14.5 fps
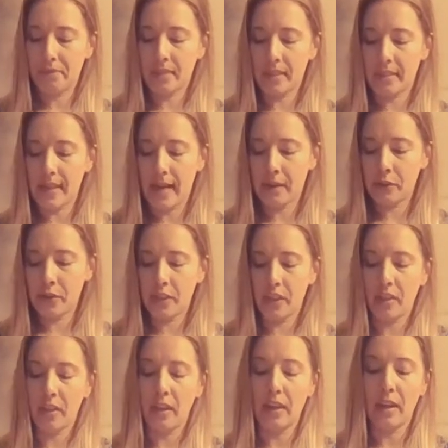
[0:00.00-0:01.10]
this energy
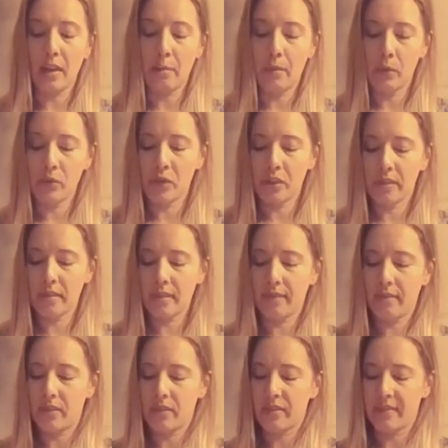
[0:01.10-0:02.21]
and the emotions of
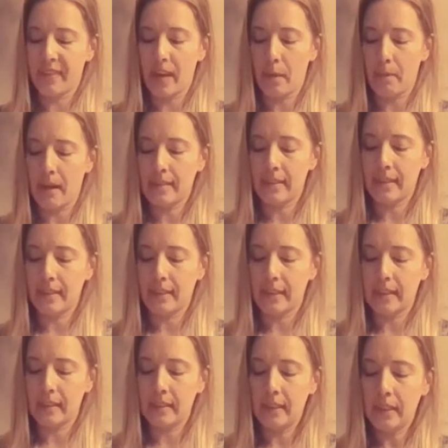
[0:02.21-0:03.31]
the divine
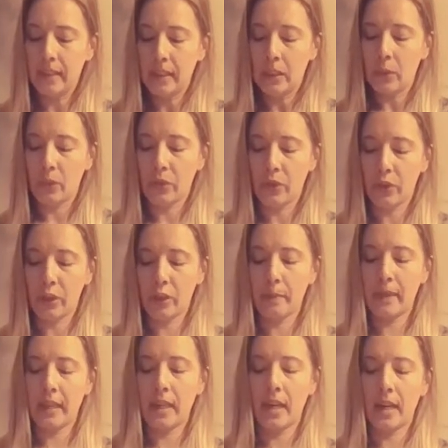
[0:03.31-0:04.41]
masculine with the
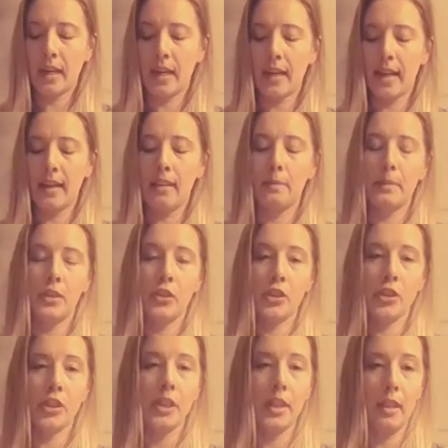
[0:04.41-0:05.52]
Hermit card and the
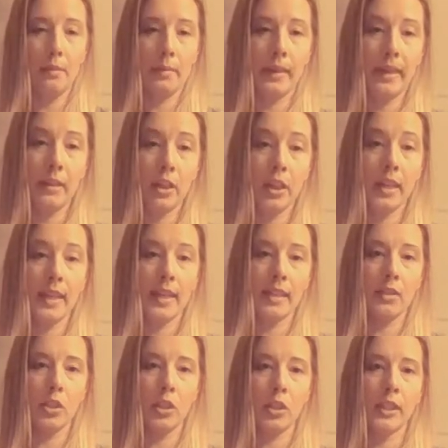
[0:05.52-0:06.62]
Magician in the mirror.
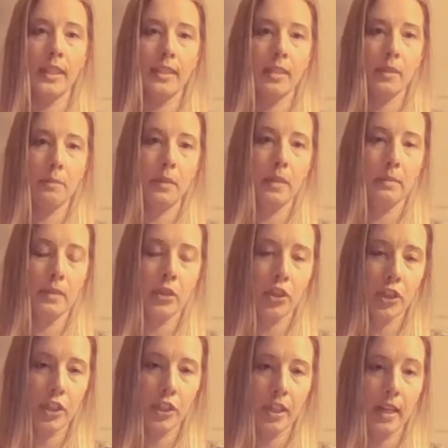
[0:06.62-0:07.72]
He's learning to be the
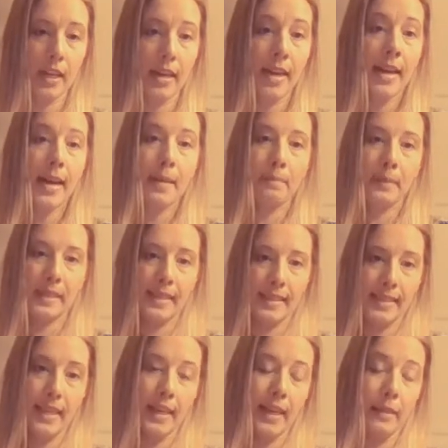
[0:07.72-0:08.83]
magician by
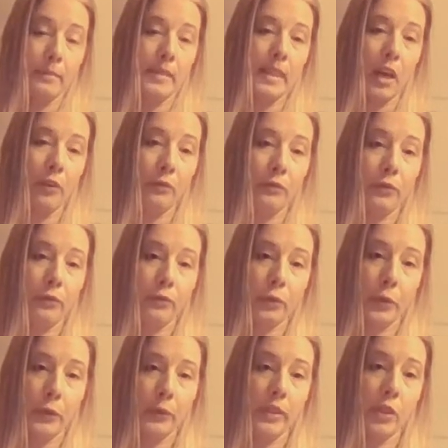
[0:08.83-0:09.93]
seeing himself for
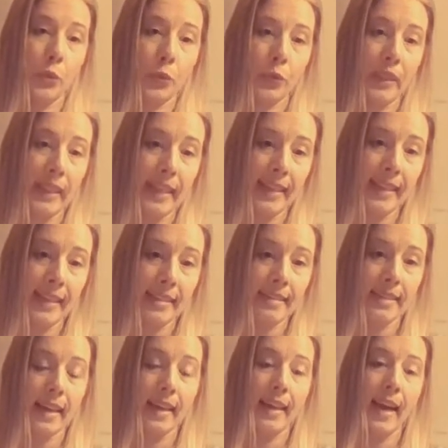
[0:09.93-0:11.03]
who he truly is
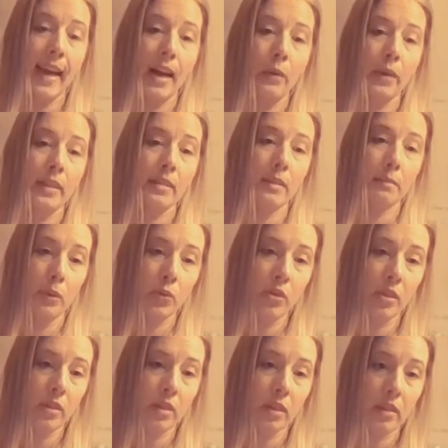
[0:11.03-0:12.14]
and how his
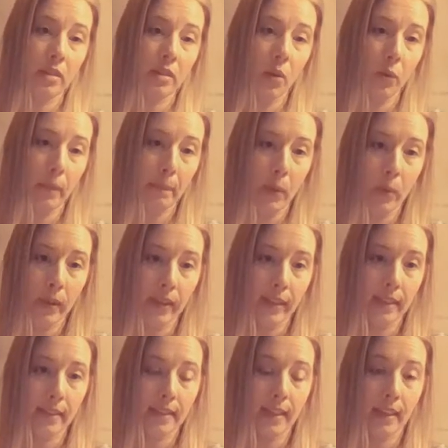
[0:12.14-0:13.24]
emotions are so
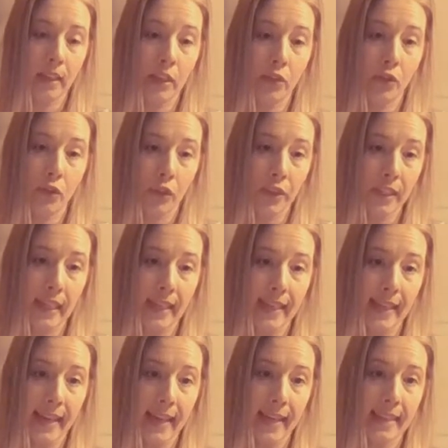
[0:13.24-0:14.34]
important in his journey
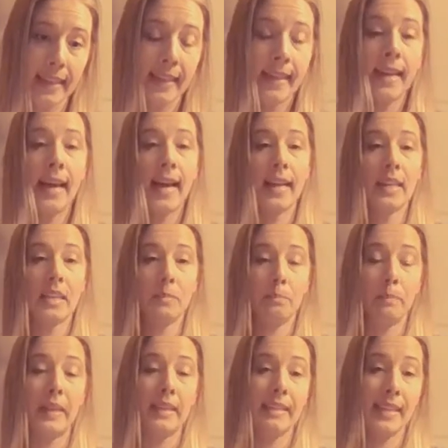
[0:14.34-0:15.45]
again. And he's
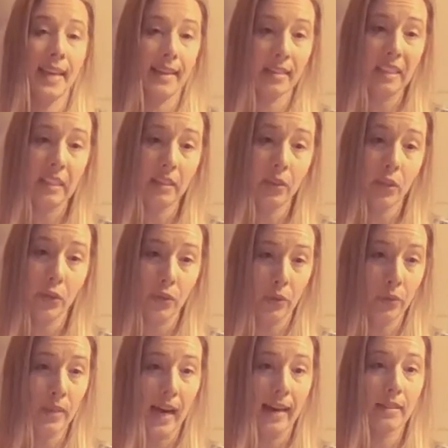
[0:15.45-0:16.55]
being tested to
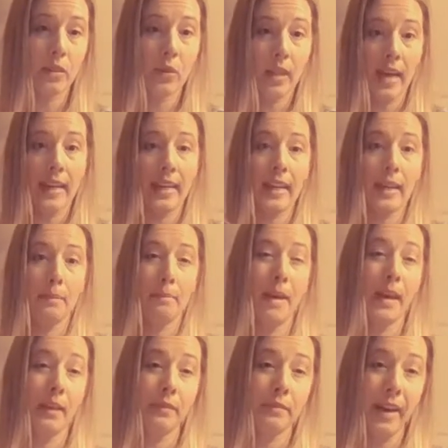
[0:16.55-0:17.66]
do that so that he can
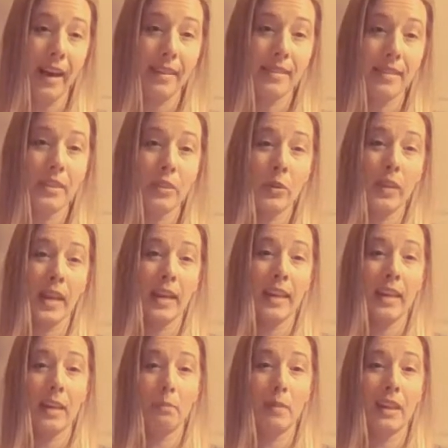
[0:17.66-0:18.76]
manifest, so that
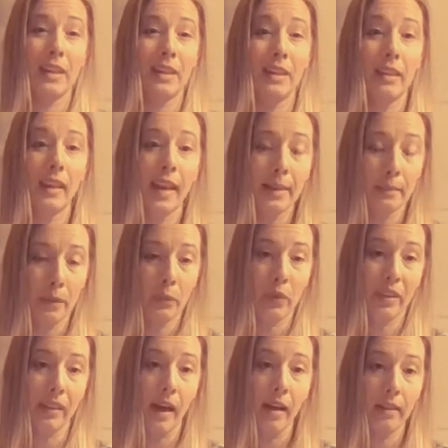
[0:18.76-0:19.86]
he can be in alignment with
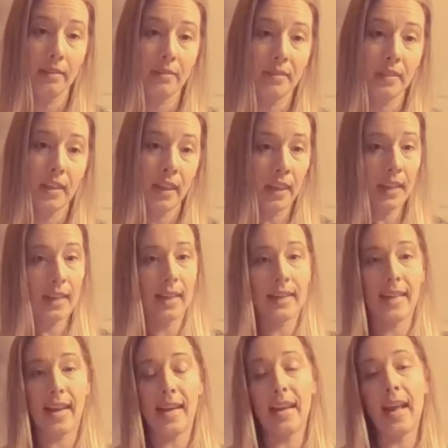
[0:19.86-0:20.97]
love
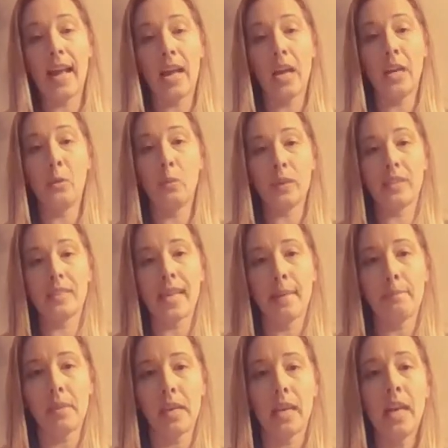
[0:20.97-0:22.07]
again. And what does
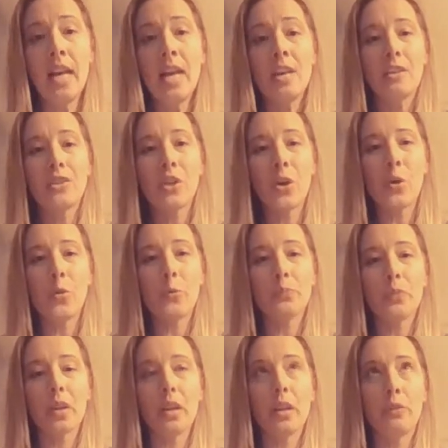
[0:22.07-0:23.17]
that mean? So
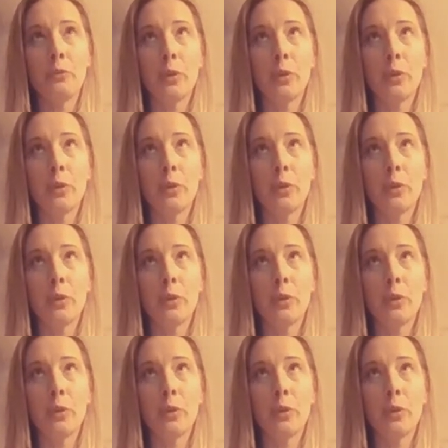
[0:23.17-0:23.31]
if